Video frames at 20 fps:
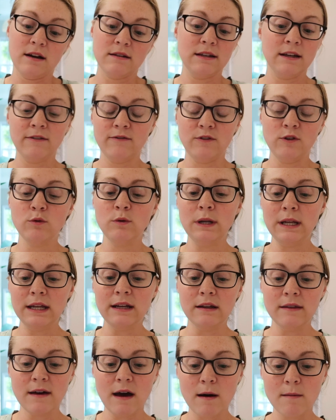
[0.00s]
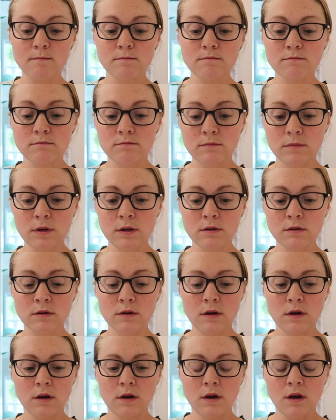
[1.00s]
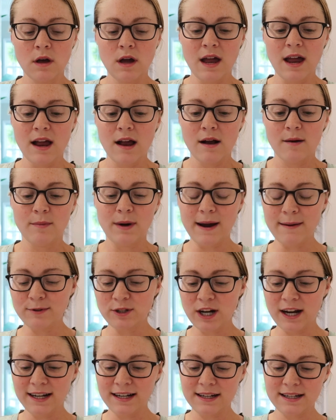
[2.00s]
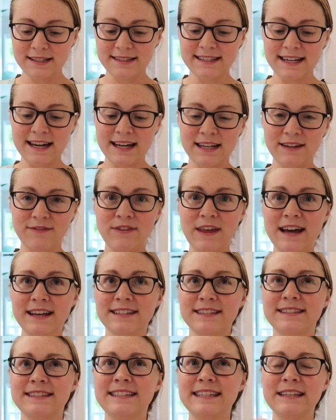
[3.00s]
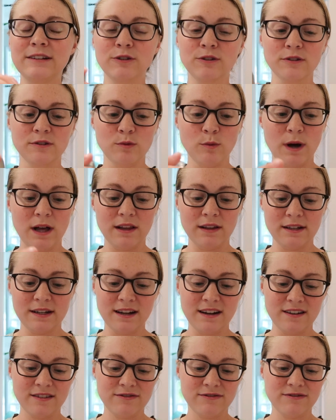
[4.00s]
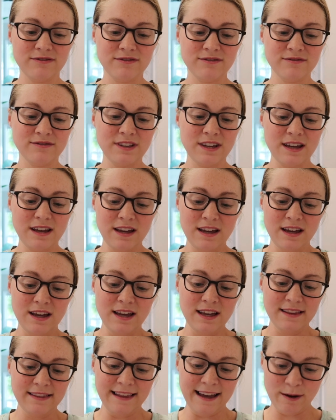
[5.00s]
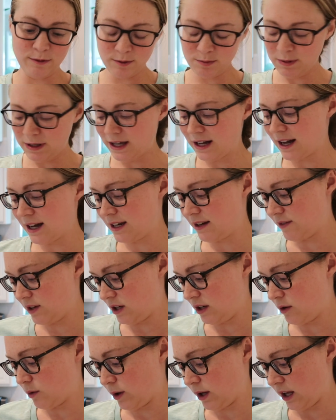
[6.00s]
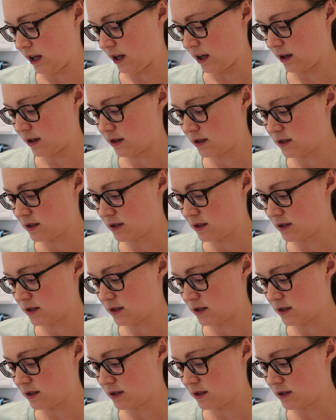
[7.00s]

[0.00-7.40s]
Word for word: if you need them. But I'm trying to decide if that seals well enough. That would be kind of annoying.